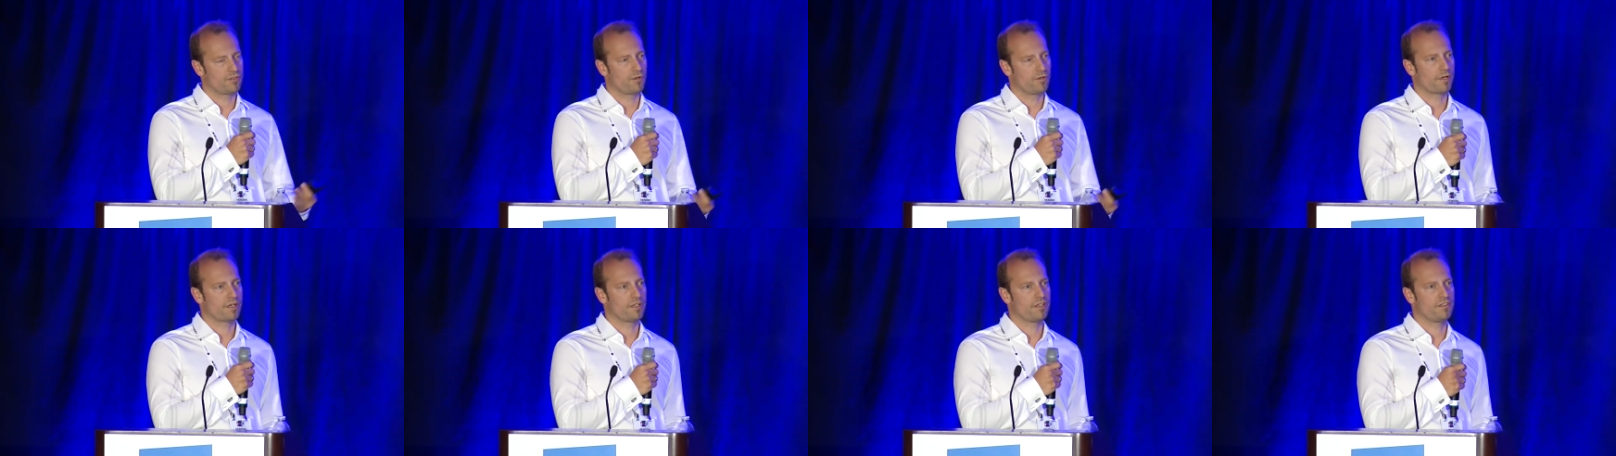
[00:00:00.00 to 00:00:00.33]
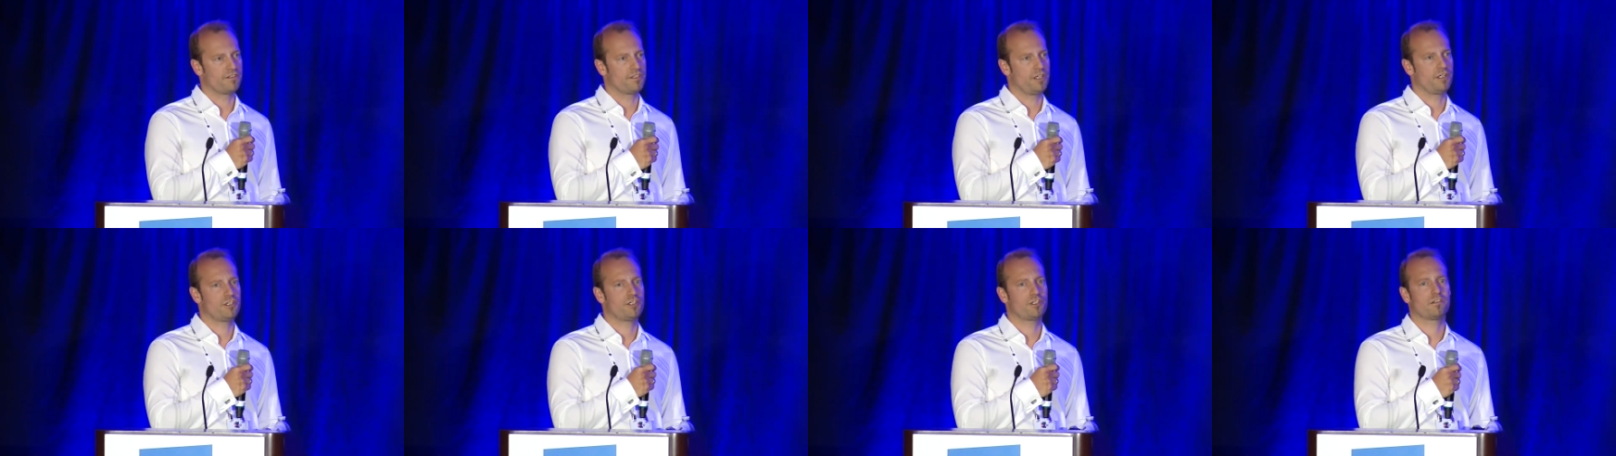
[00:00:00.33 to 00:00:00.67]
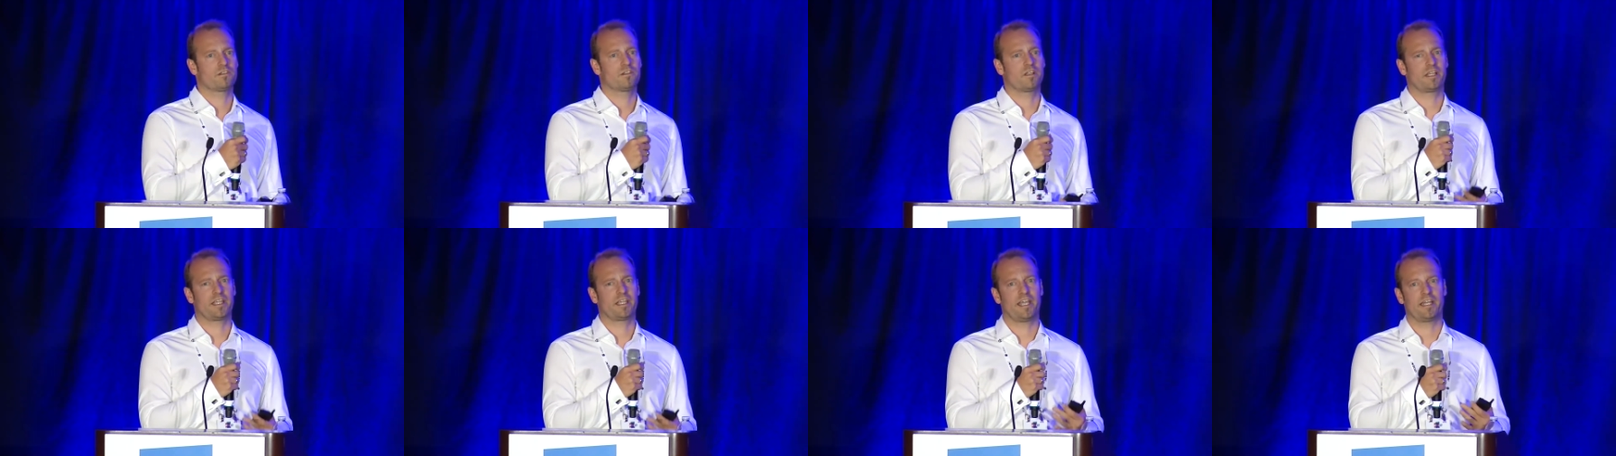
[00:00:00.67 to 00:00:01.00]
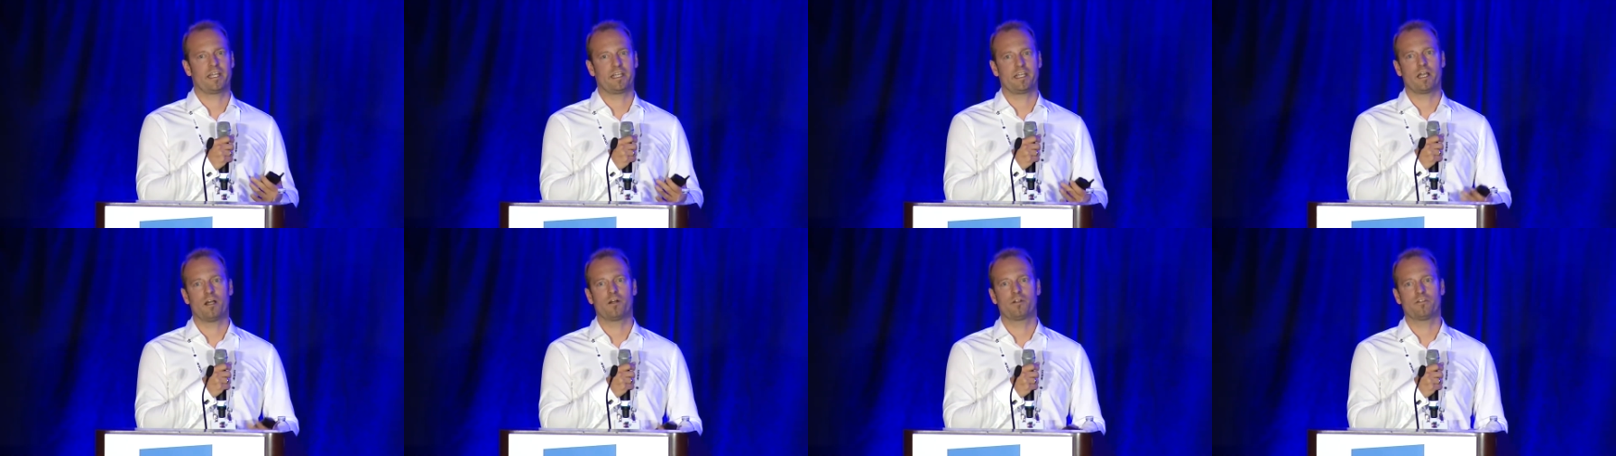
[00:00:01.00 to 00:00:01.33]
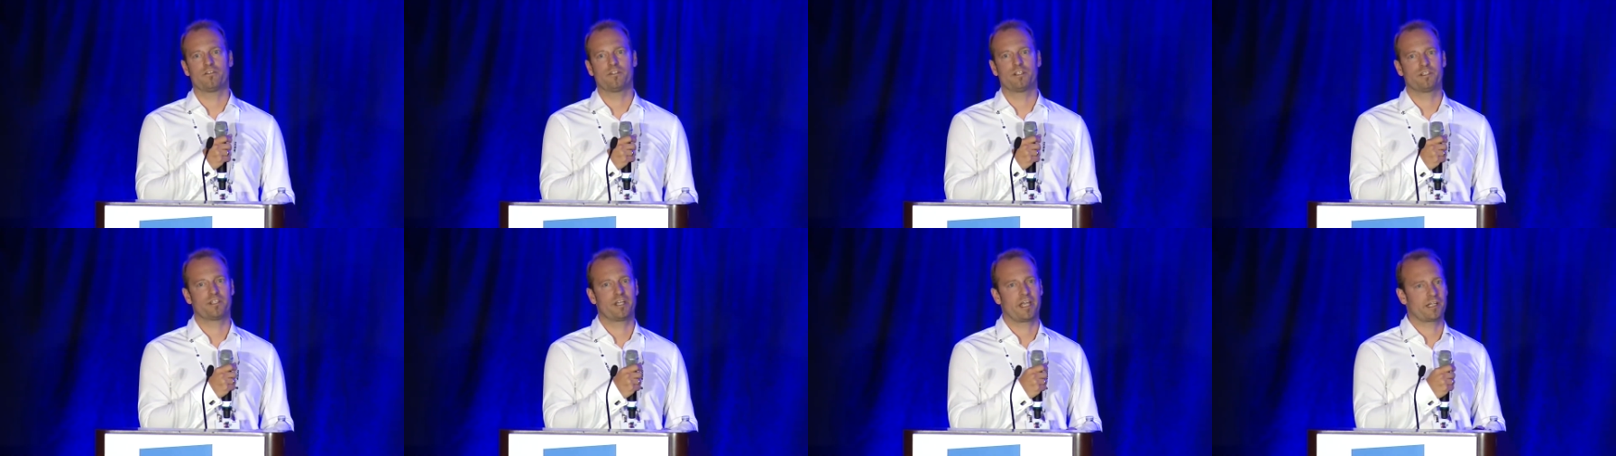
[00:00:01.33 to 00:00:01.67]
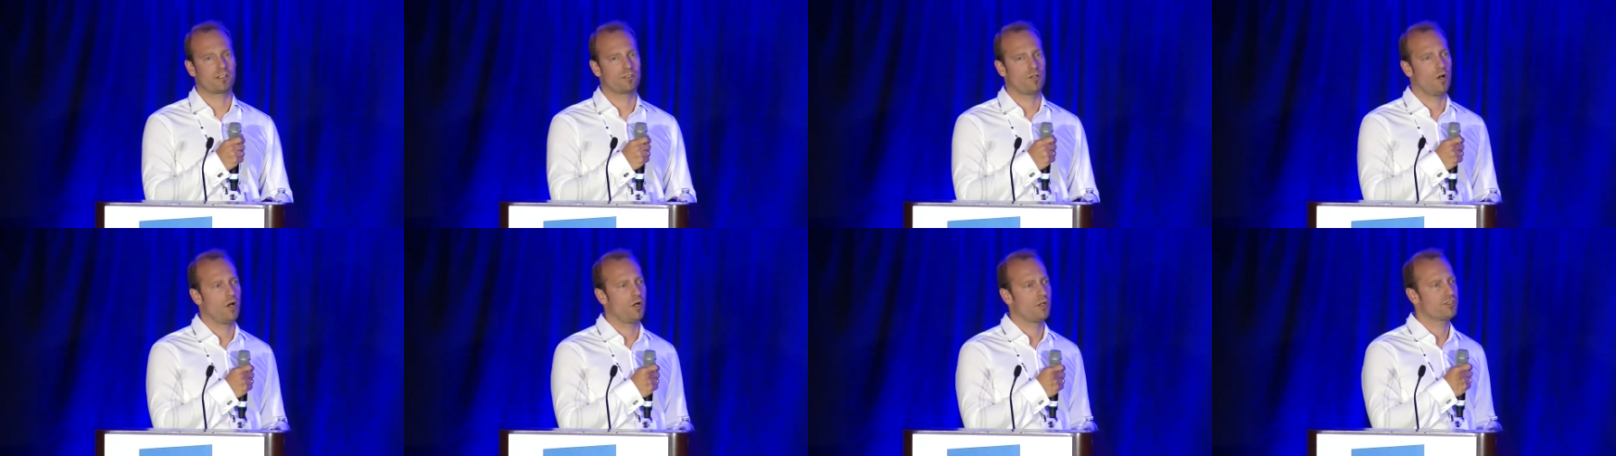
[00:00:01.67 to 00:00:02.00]
organizations are getting out of the
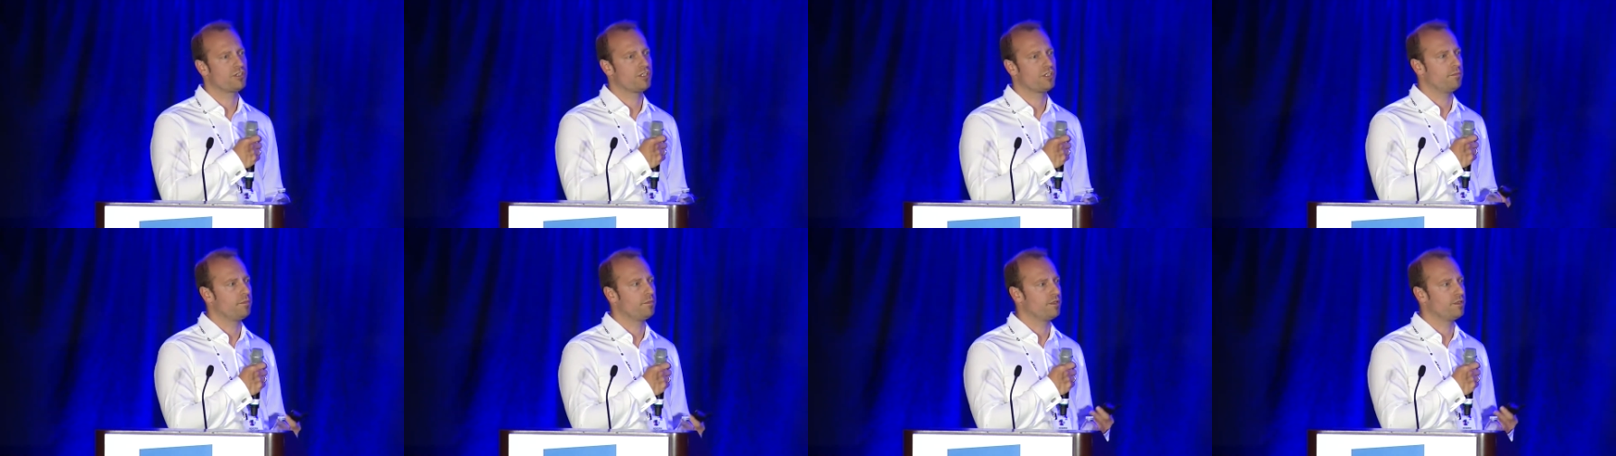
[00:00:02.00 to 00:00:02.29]
technology.